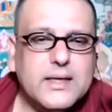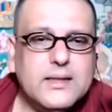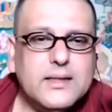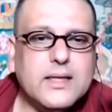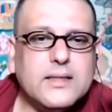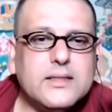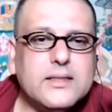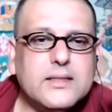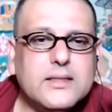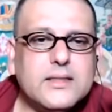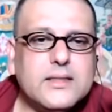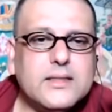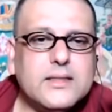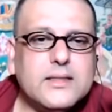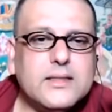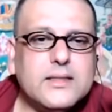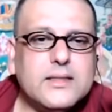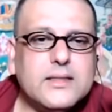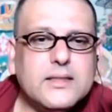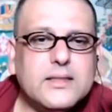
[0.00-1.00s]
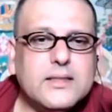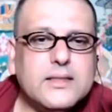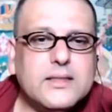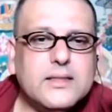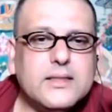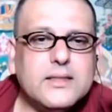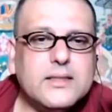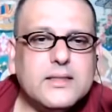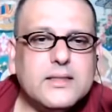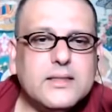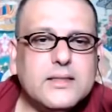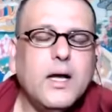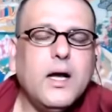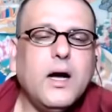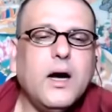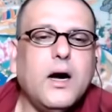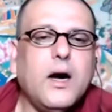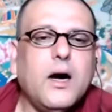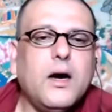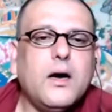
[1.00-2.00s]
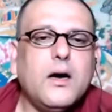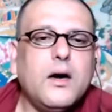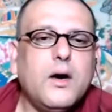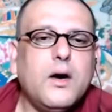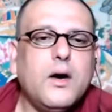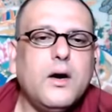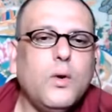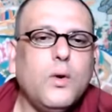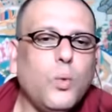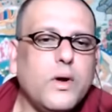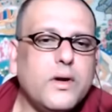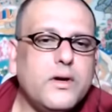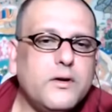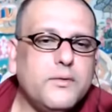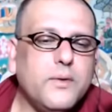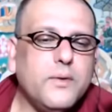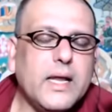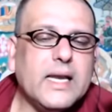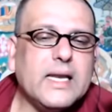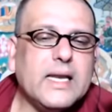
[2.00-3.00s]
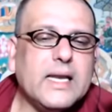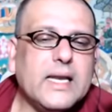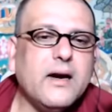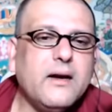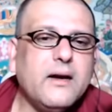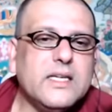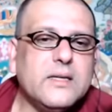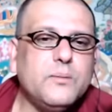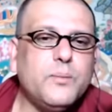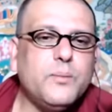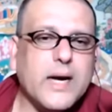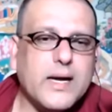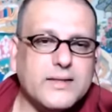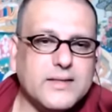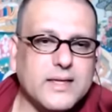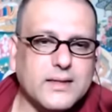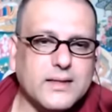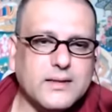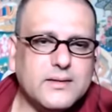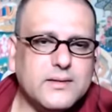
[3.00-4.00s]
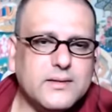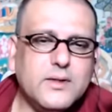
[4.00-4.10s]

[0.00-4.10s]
that such individuals are wonderful, encouraging presence,